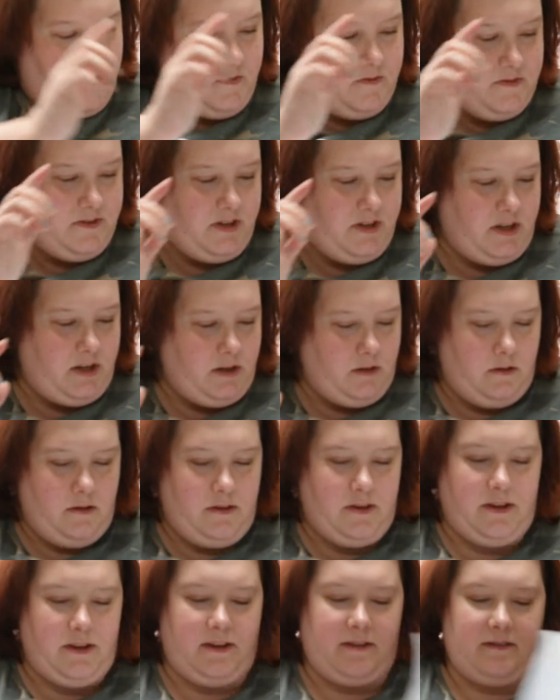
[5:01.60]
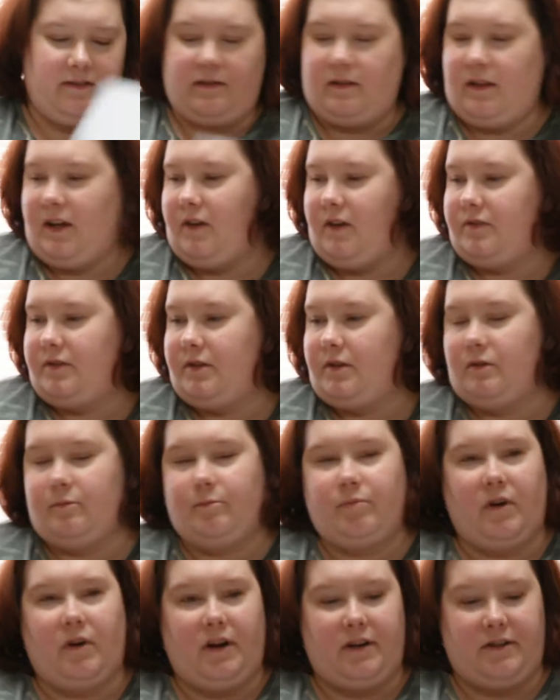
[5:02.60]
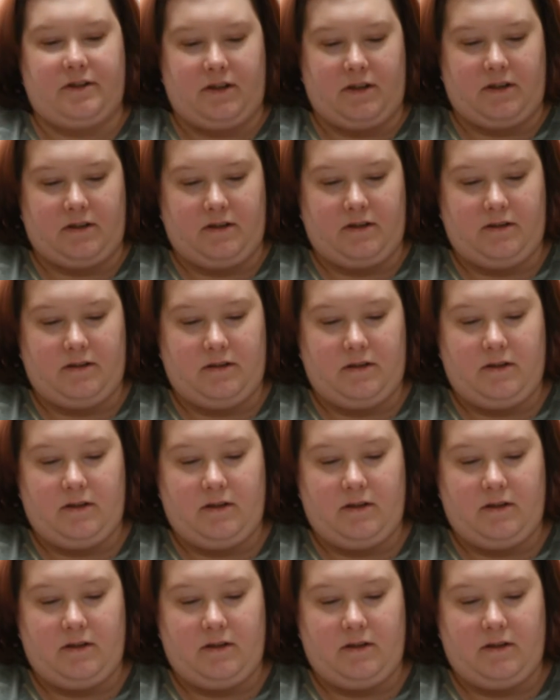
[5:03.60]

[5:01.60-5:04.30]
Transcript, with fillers: 15 things left in the project.